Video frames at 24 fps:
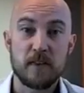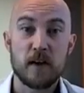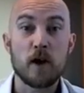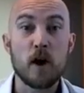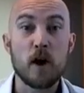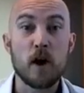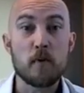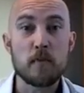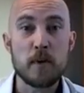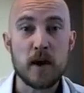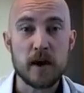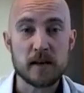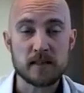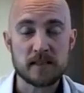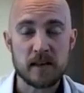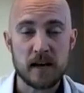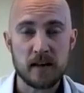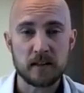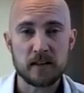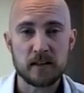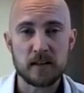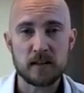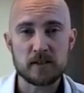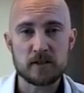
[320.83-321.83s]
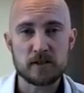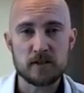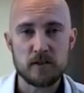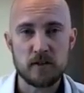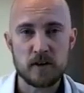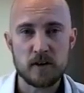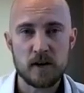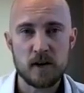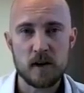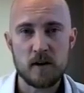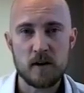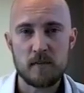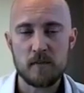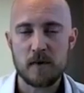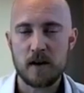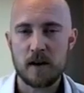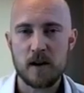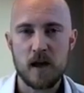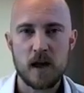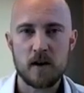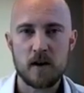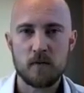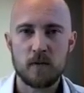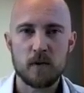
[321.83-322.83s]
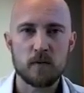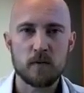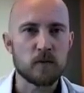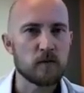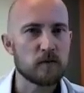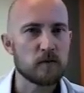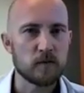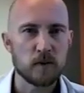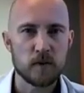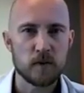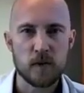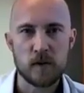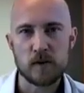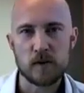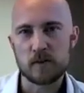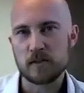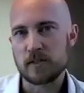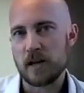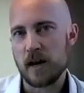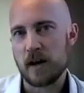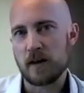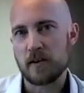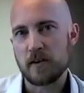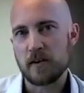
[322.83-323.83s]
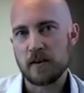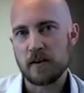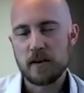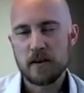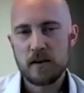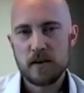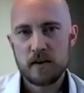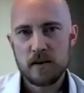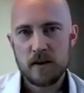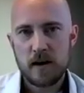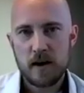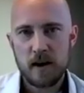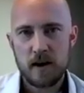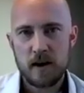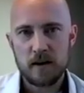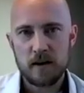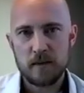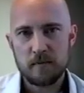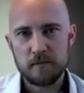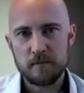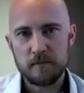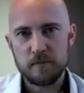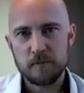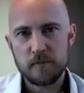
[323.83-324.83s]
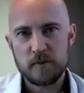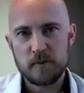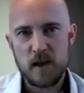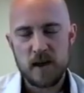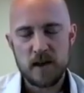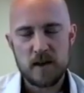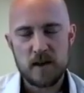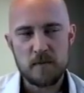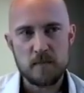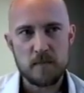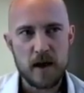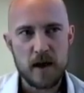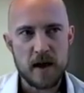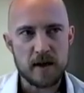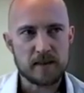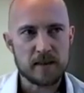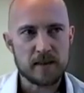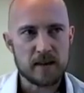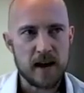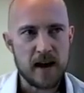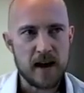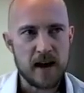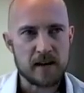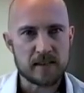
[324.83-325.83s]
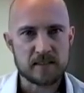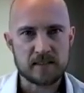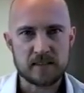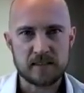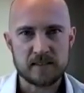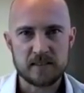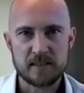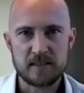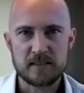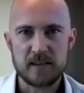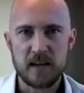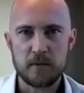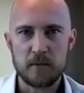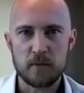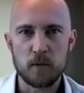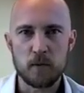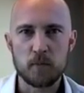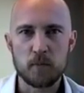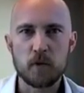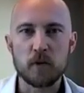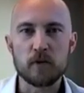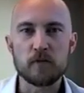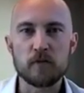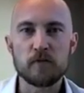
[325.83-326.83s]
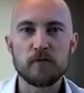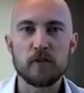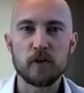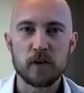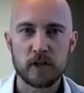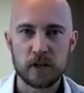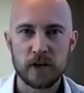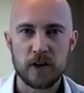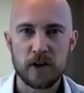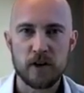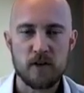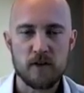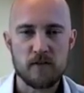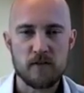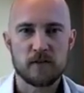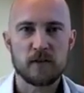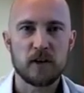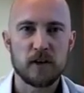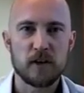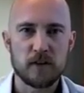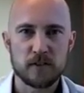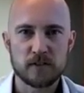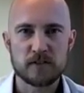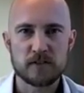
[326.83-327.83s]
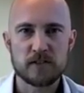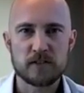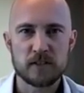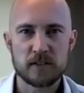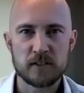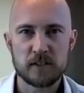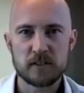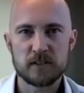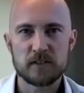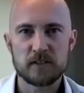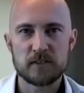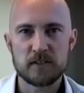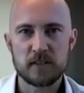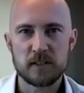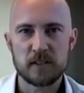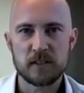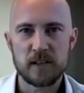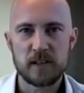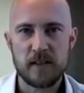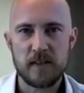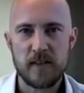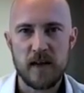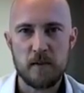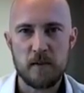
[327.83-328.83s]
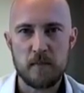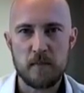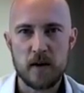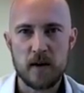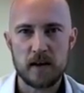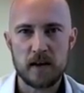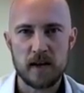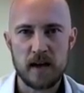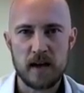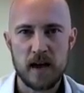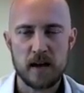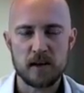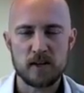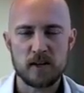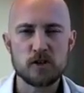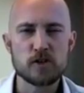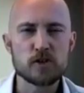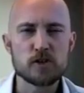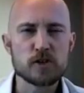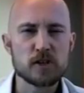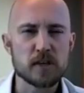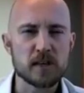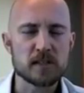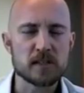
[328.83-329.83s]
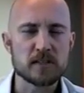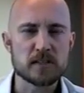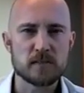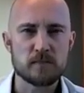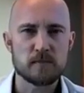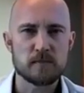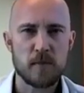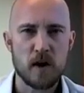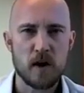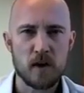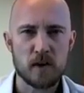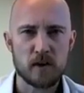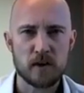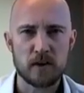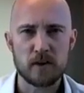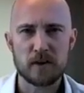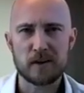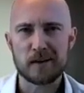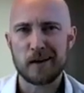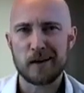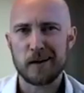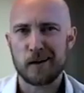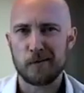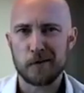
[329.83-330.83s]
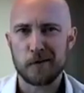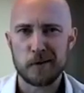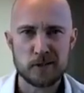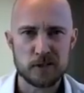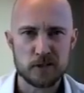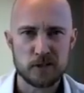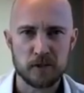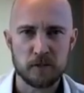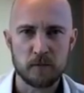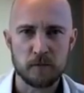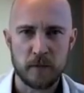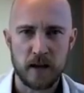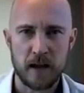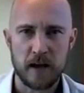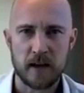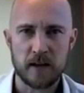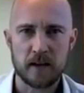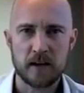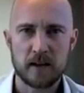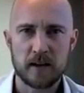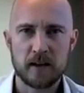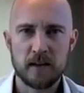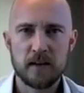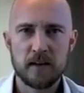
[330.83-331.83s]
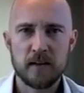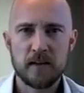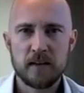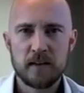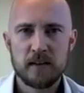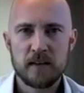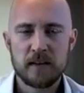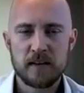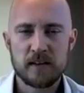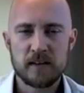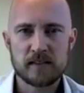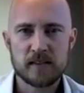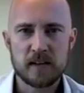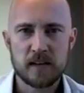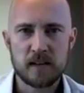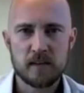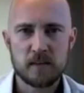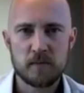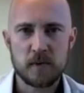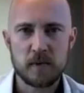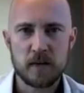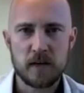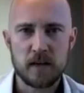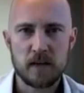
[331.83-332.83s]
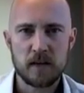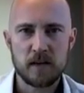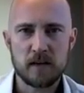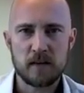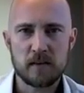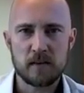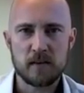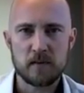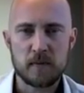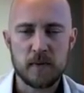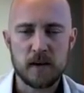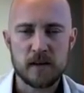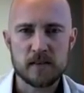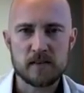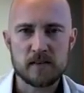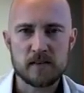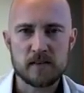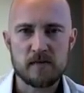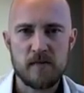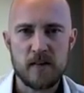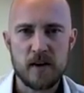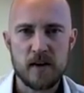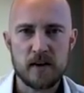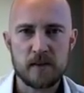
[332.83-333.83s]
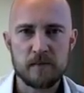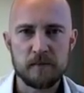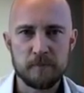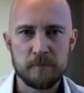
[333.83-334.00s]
There are banks out there doing them, and we refer those out. Any bank that has a stable portfolio of loans to lend that money at. Usually a smaller kind of regional bank is going to be the best fit.